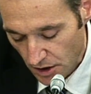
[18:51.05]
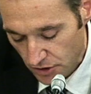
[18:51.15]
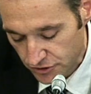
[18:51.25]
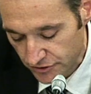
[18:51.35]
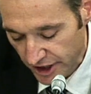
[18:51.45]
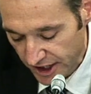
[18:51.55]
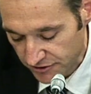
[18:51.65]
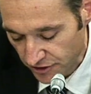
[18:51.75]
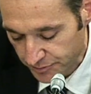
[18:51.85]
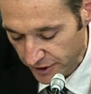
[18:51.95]
For the health
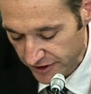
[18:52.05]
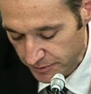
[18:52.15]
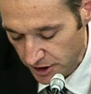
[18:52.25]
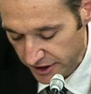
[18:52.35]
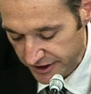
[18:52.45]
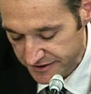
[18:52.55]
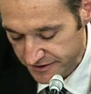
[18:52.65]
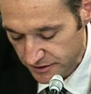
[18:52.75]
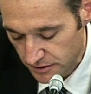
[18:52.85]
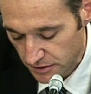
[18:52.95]
of private
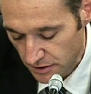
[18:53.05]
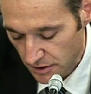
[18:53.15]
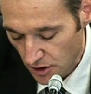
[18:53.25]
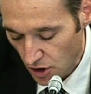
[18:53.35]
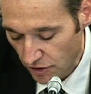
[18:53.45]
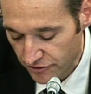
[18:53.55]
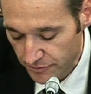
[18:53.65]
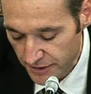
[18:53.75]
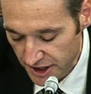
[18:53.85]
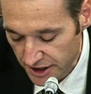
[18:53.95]
markets, of the
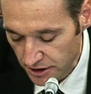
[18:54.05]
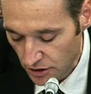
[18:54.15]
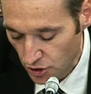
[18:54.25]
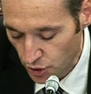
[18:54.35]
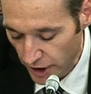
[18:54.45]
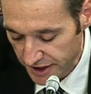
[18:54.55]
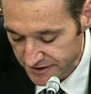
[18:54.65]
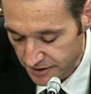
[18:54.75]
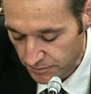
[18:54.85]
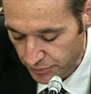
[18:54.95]
many
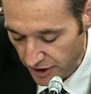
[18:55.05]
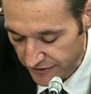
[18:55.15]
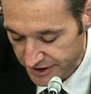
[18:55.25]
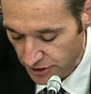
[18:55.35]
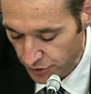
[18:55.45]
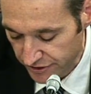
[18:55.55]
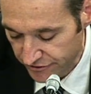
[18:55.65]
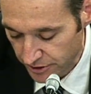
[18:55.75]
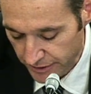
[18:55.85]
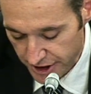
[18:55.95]
great private equity
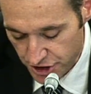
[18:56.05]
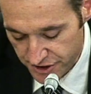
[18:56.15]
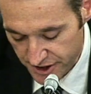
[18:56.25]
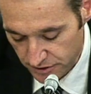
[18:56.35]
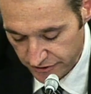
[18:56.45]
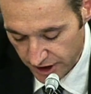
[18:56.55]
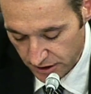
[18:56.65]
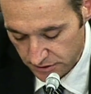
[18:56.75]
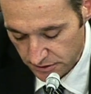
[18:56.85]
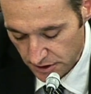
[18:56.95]
fund managers out there,